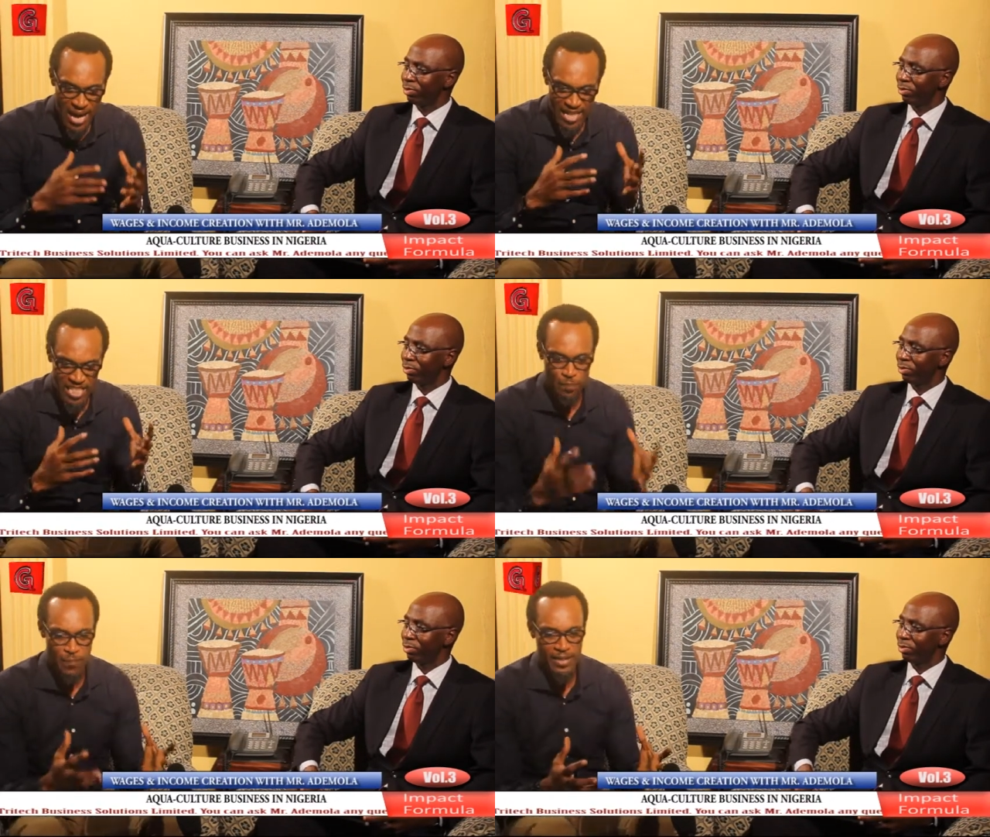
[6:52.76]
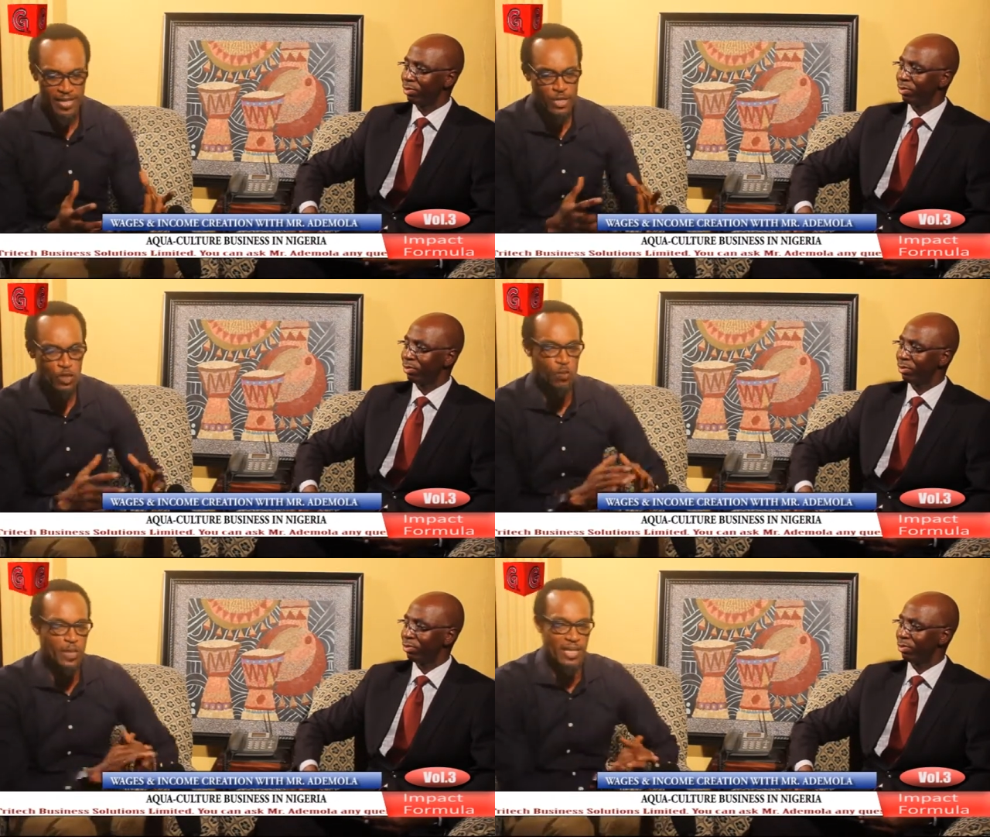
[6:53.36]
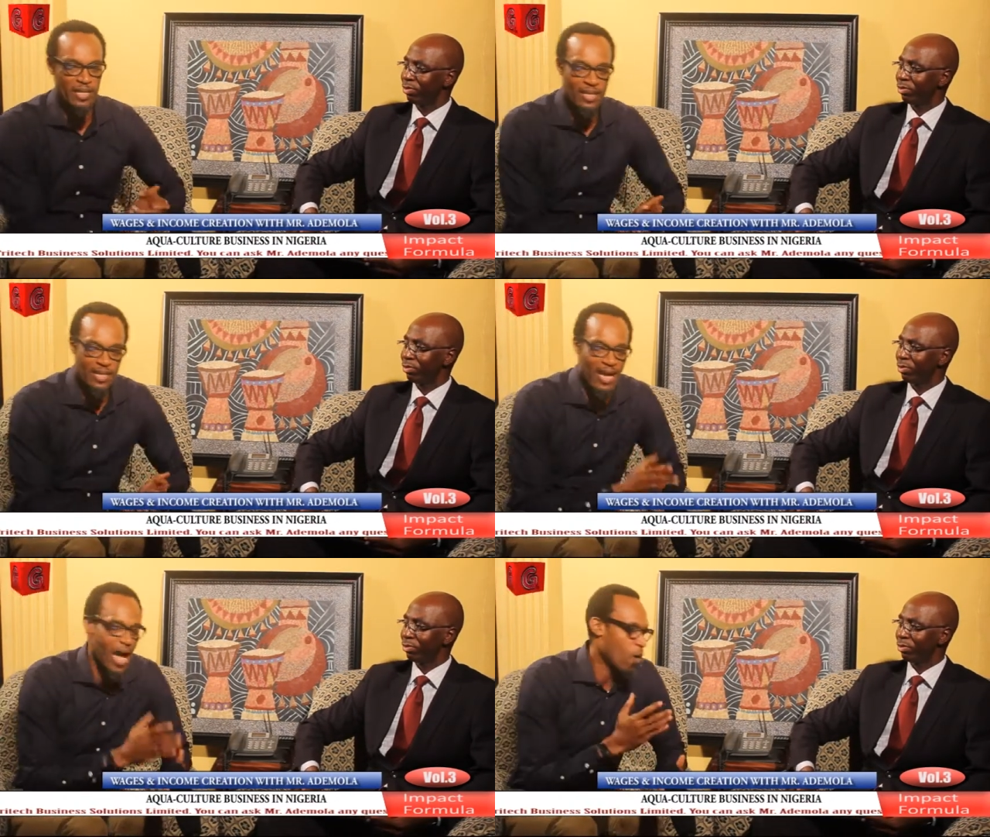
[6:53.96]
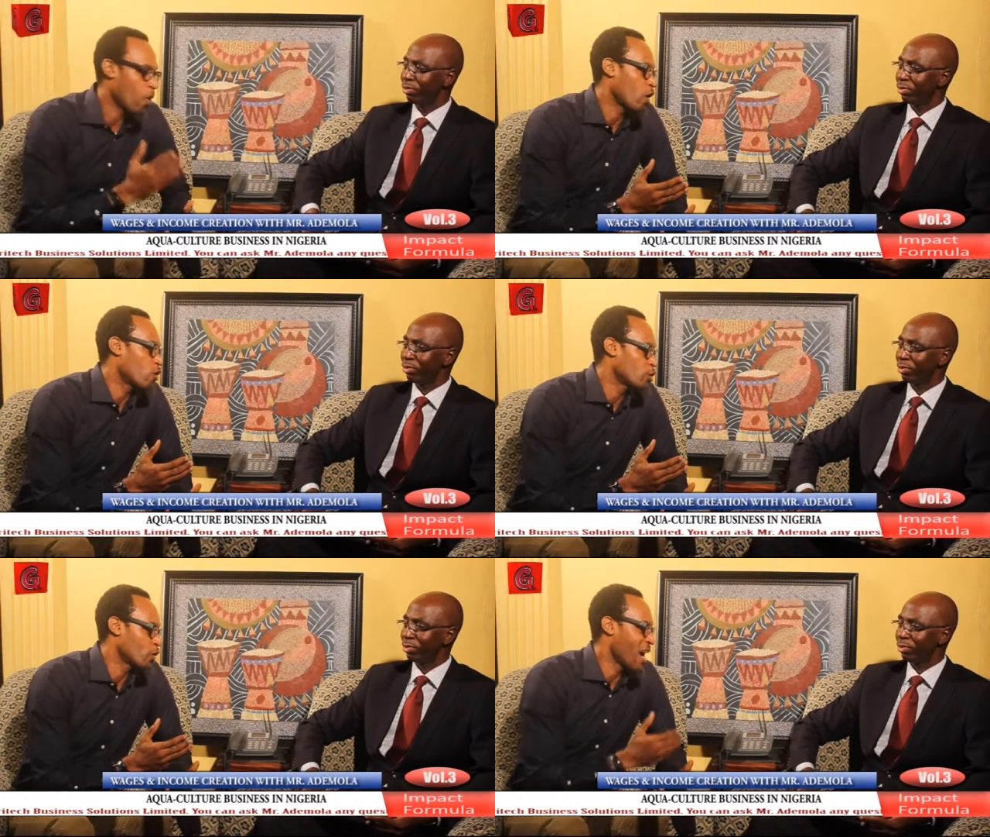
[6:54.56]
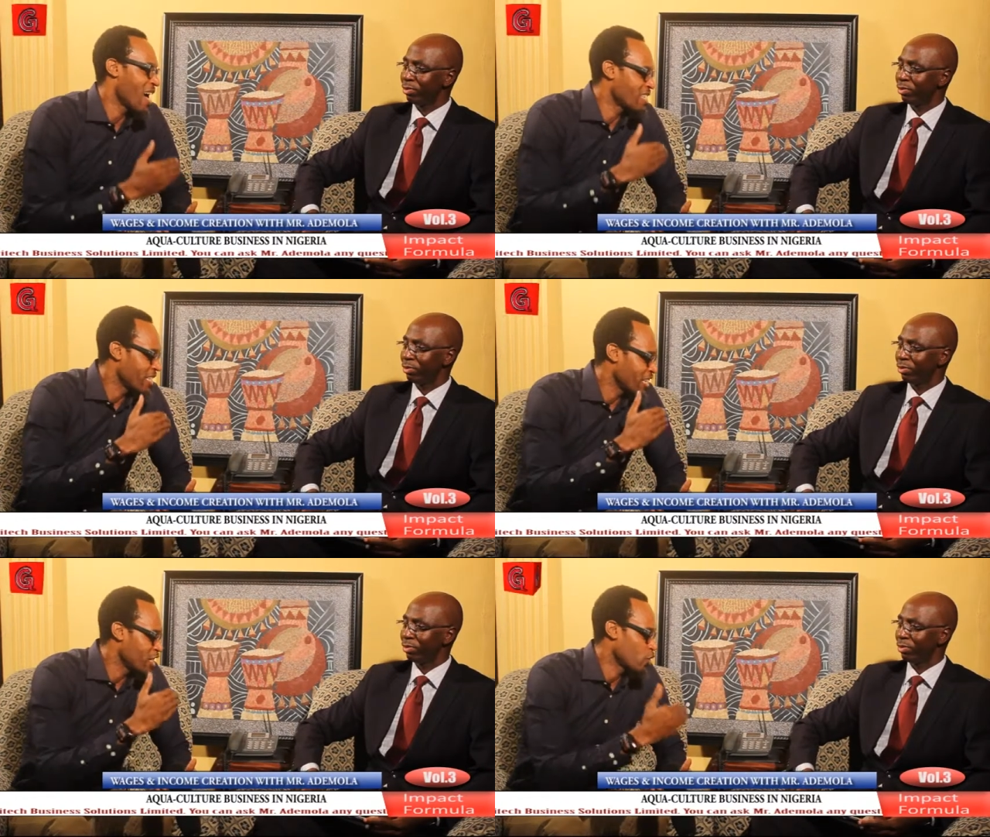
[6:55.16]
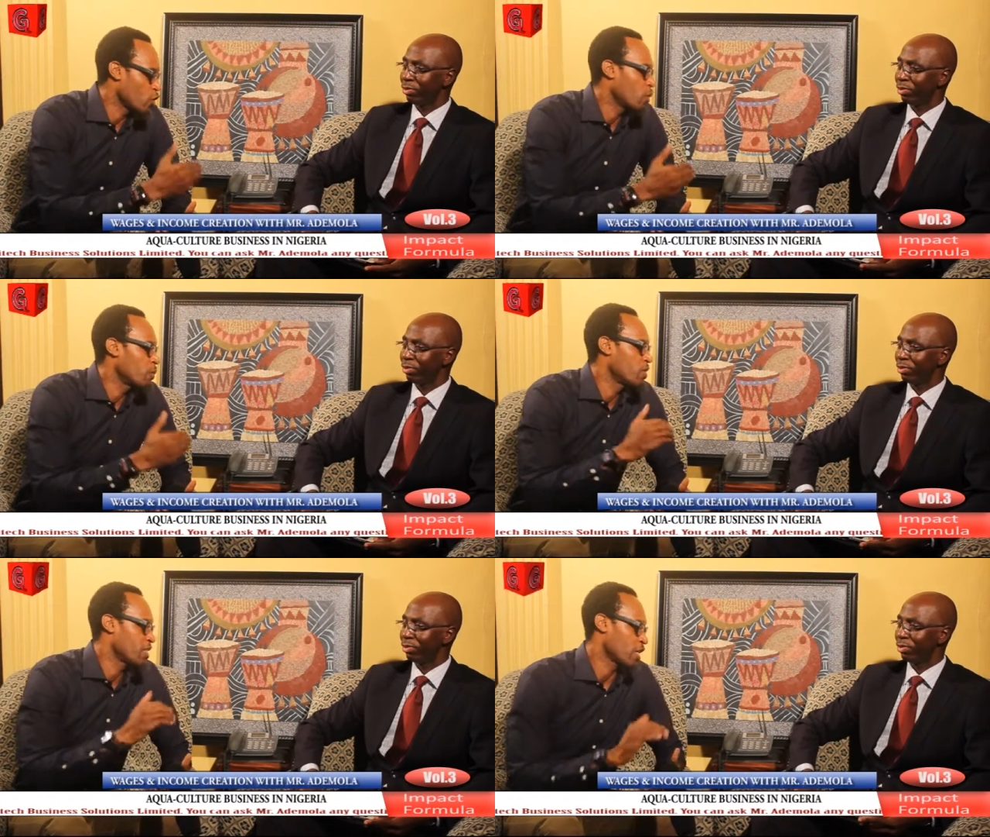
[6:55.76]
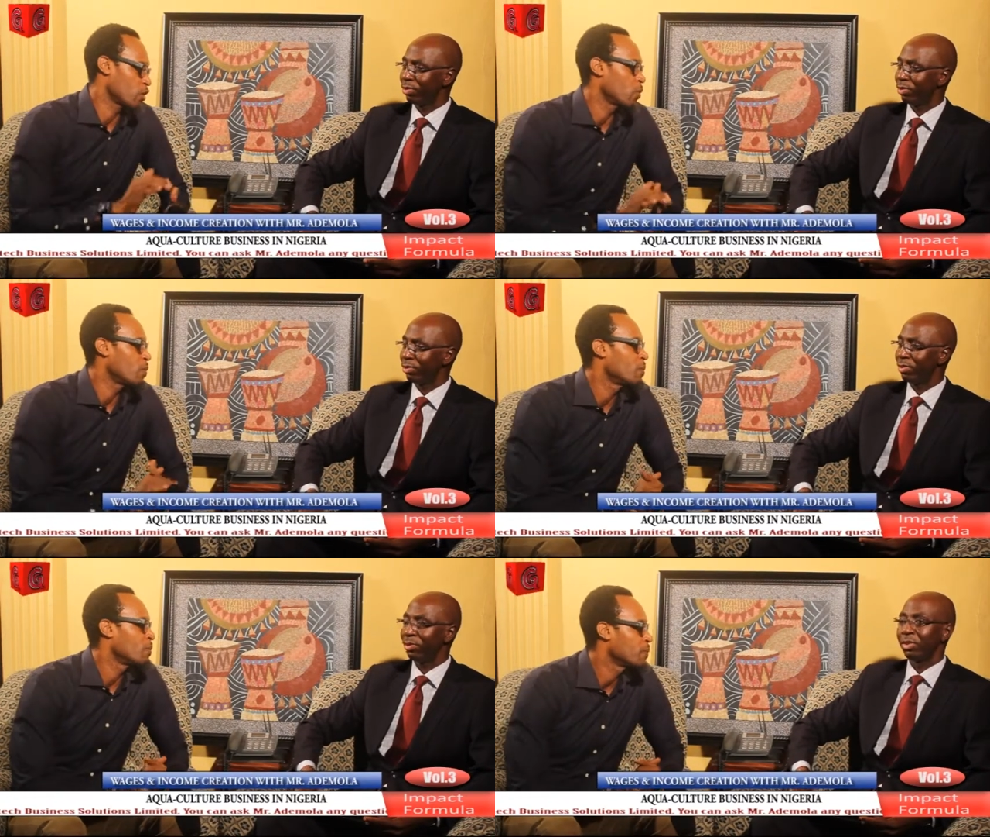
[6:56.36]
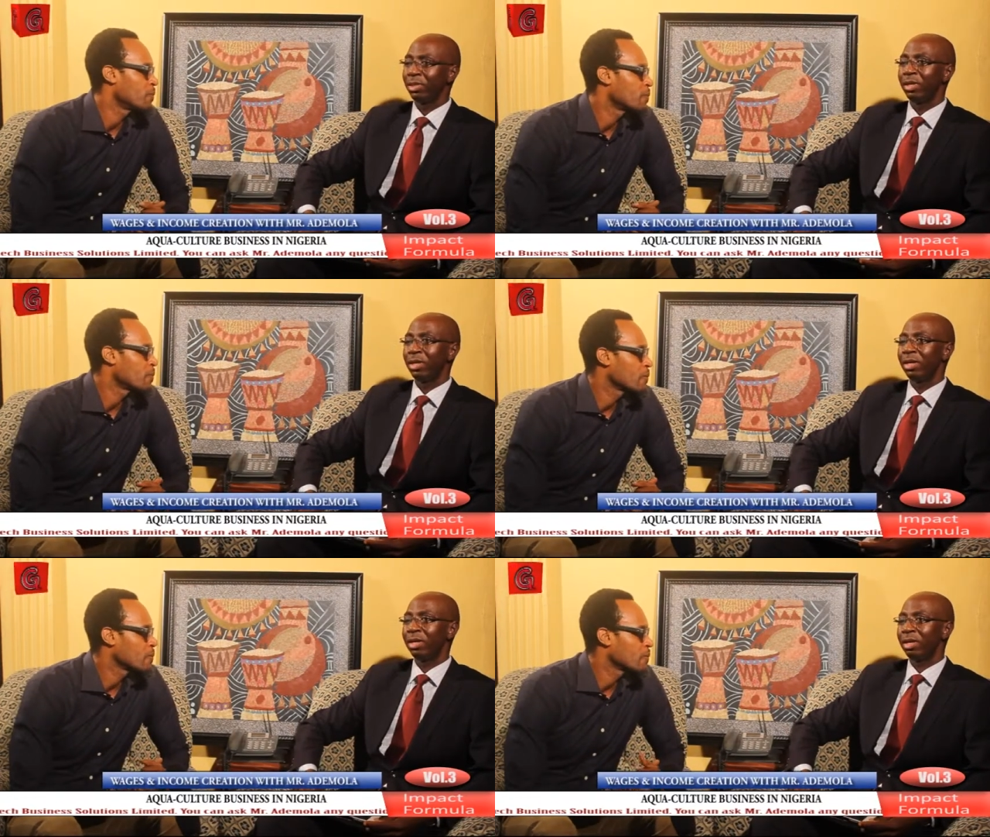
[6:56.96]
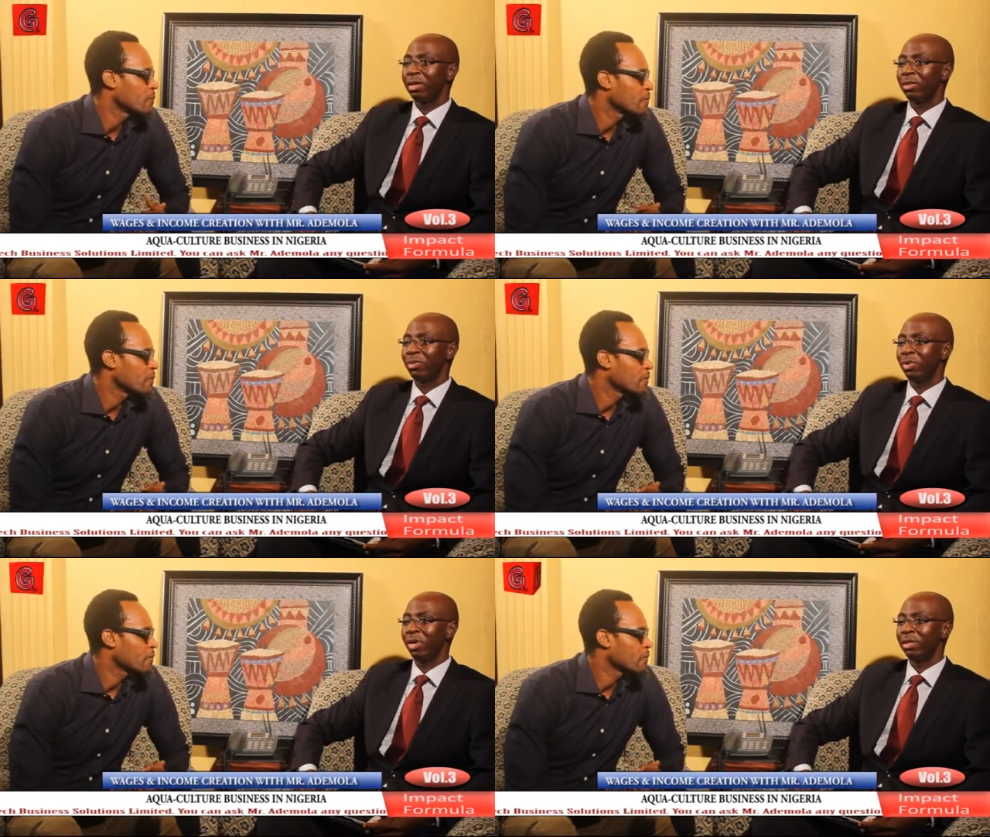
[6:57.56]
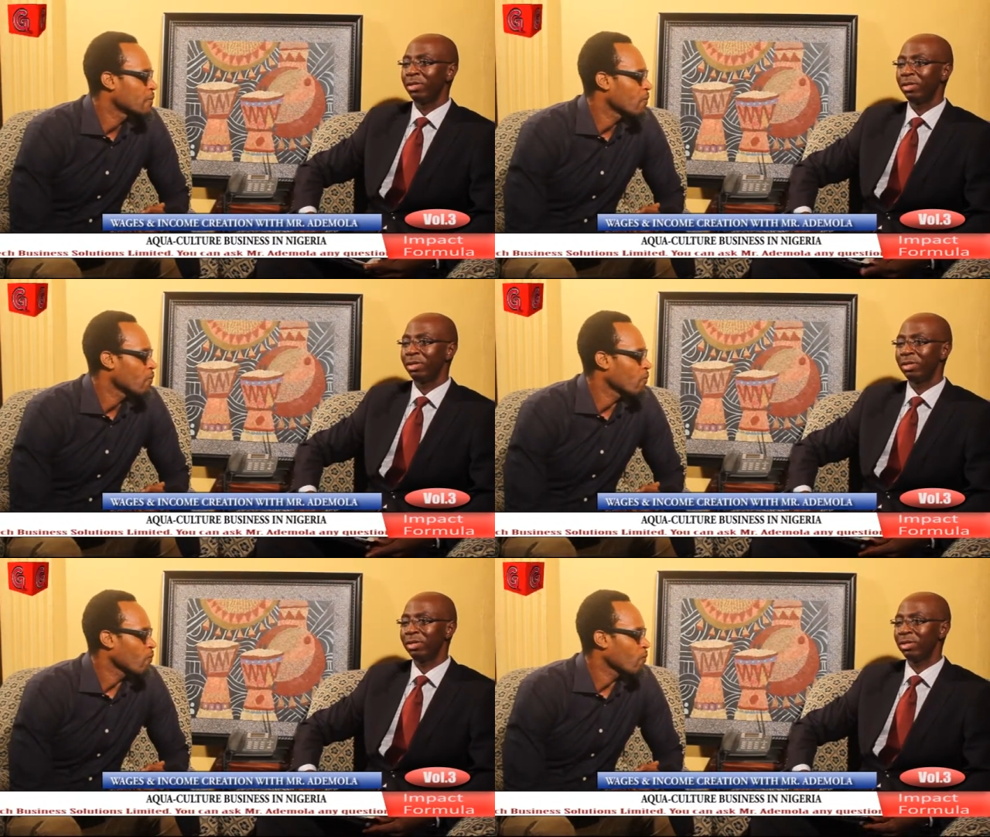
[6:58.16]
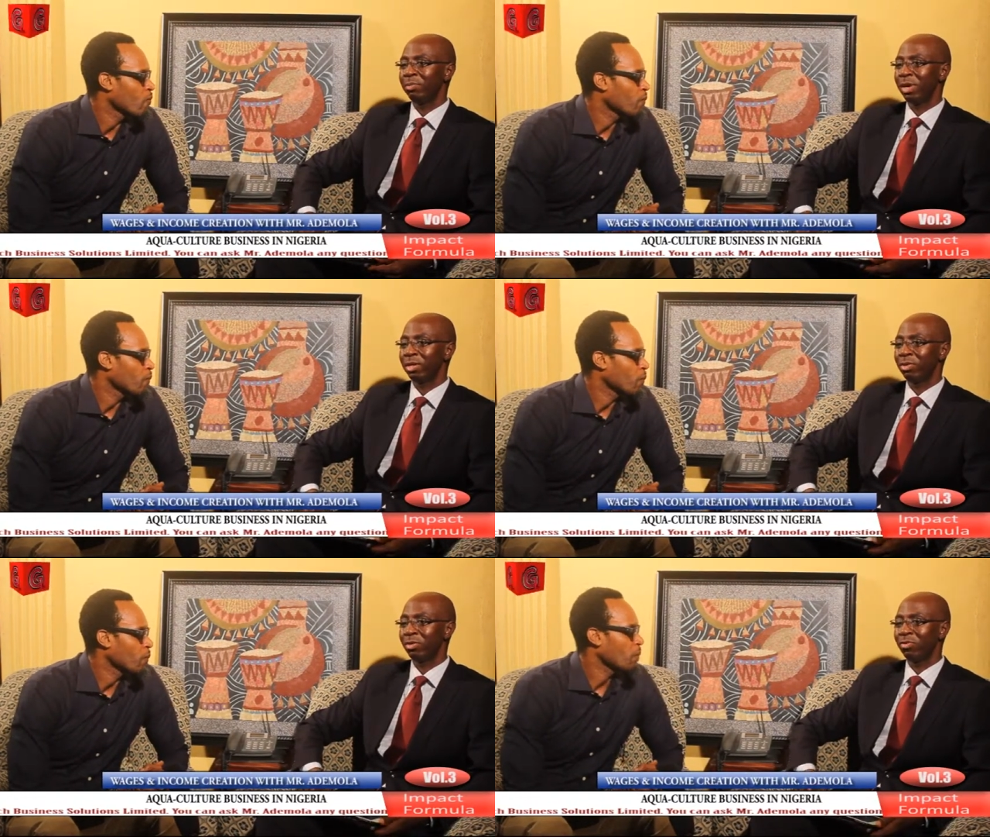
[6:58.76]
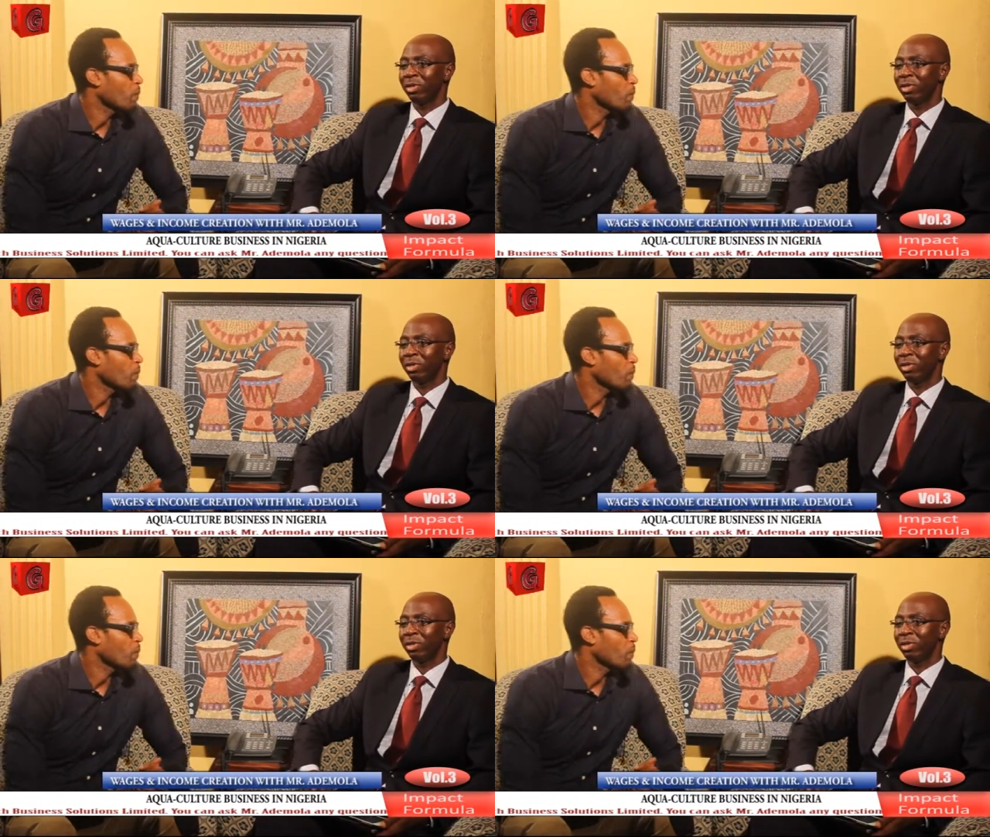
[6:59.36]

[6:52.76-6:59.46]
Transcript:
Speaker 1: expected to make in aquaculture as a sub-sector?
Speaker 2: Wow, the impact of